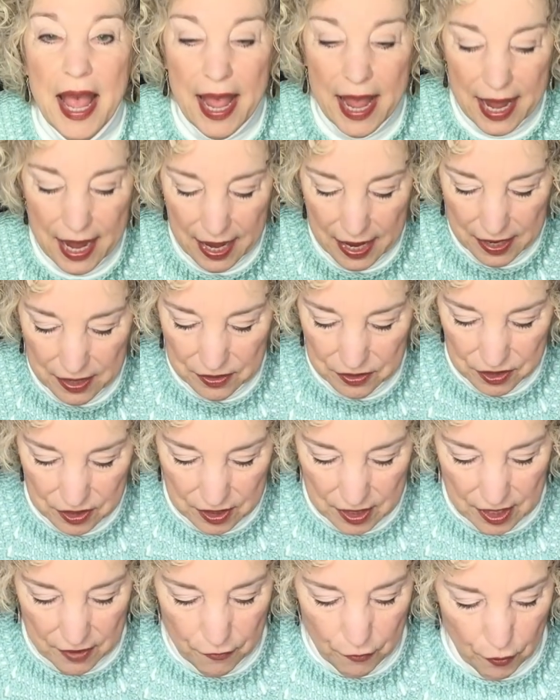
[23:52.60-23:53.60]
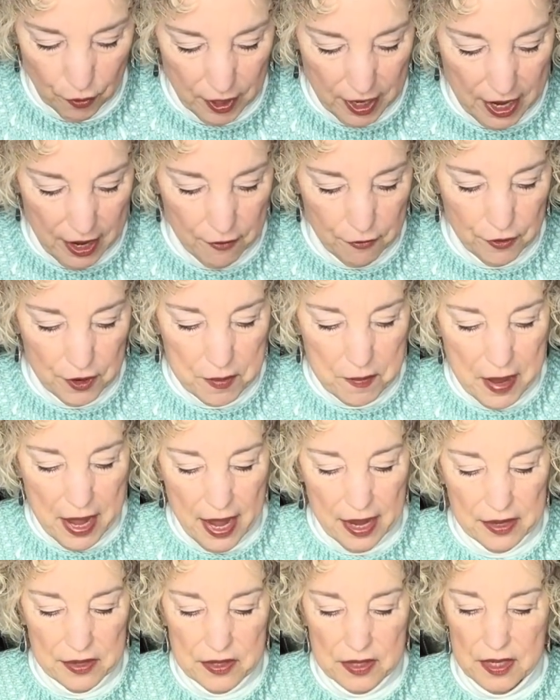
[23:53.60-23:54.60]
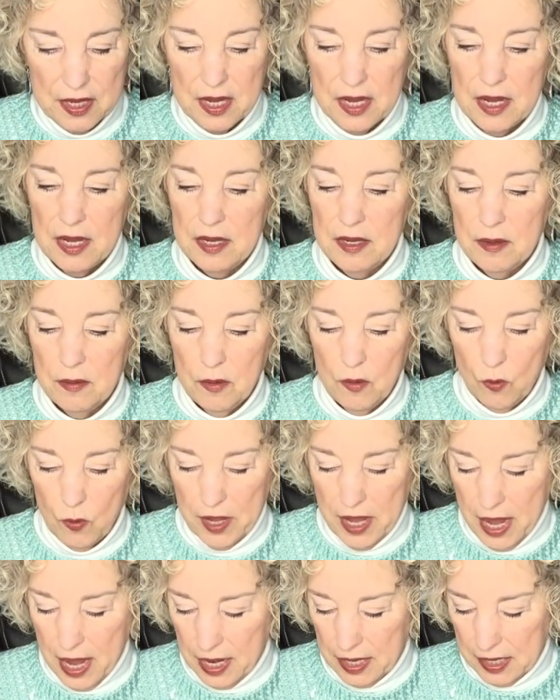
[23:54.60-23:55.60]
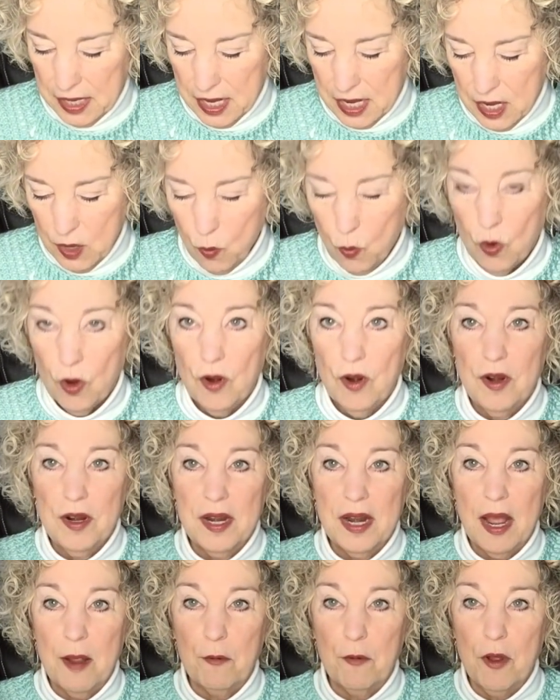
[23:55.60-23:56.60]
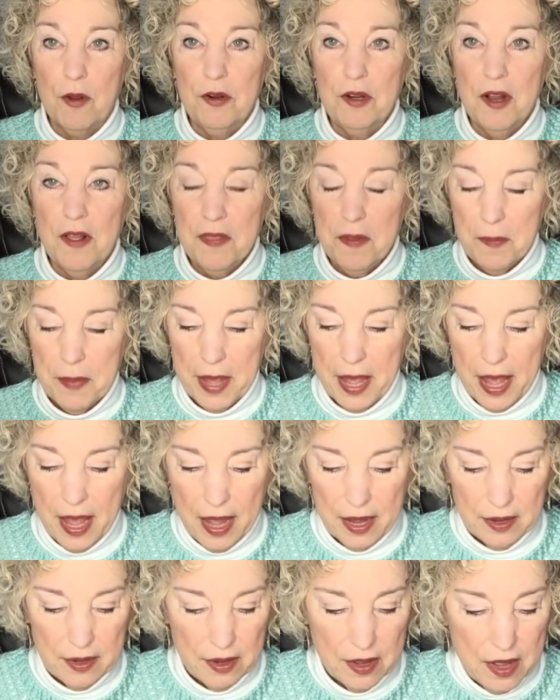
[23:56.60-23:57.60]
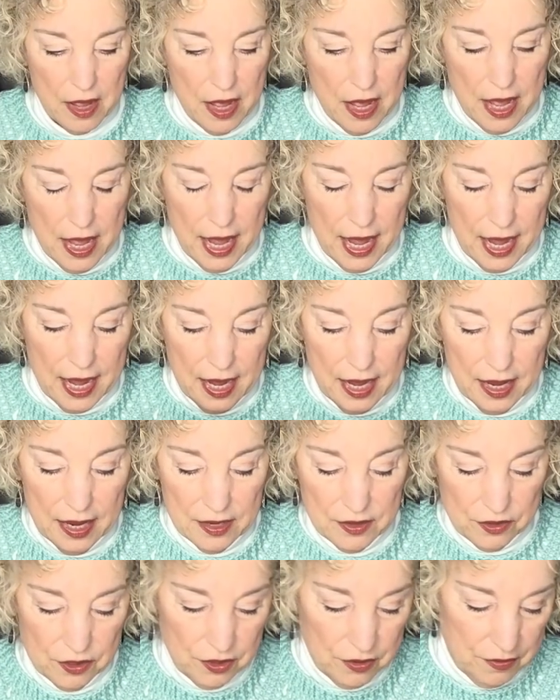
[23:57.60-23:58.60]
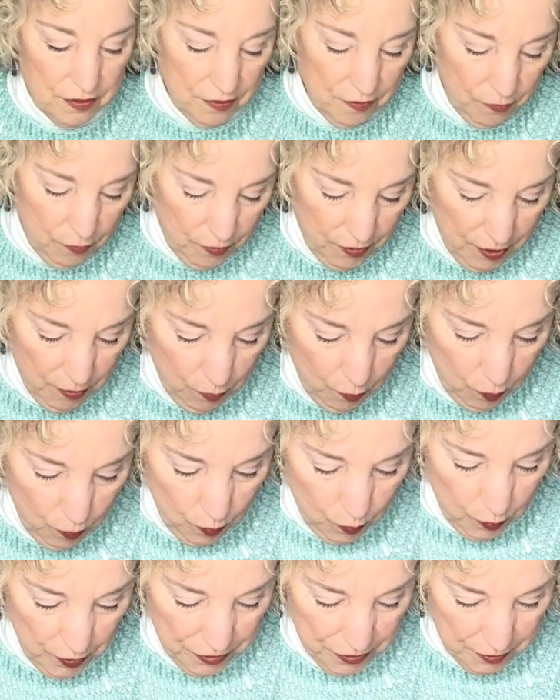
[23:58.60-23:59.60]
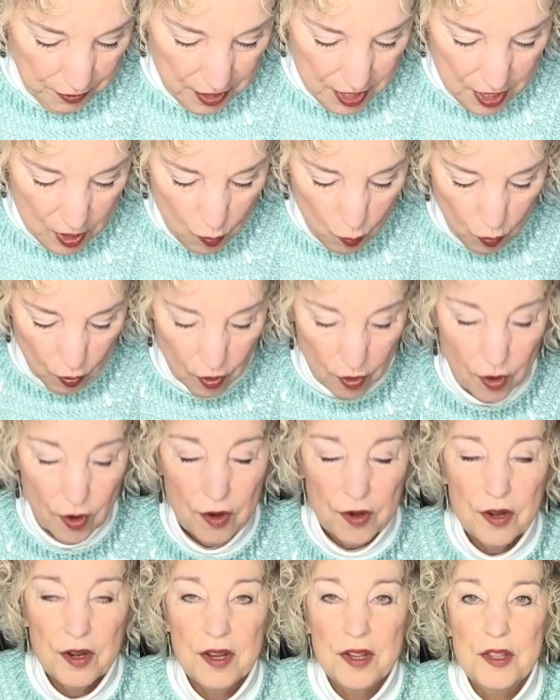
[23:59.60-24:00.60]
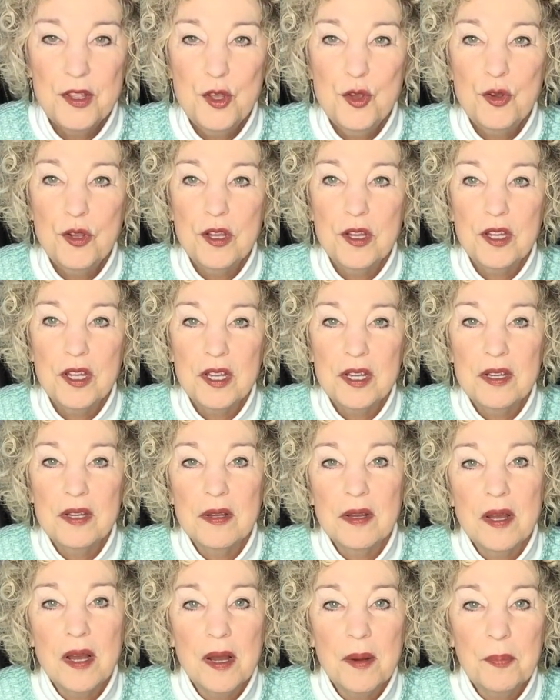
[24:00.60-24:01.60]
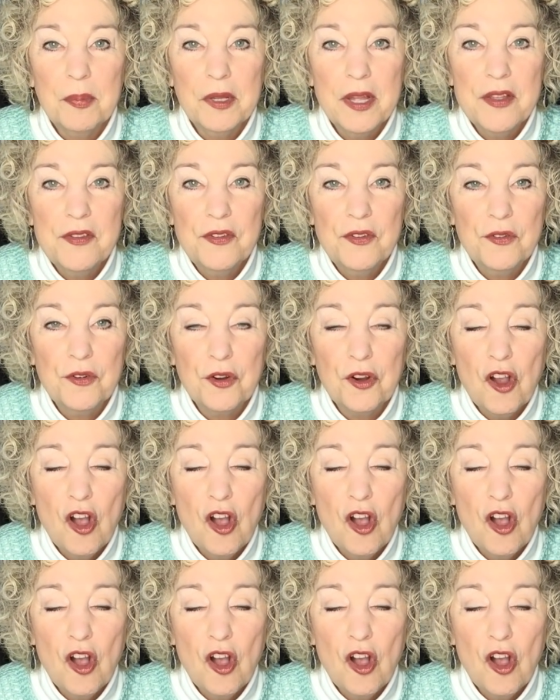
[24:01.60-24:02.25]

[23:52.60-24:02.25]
And for every magazine, we had a keyword, and I wrote it on the back. And with the keyword, you could uh, place in your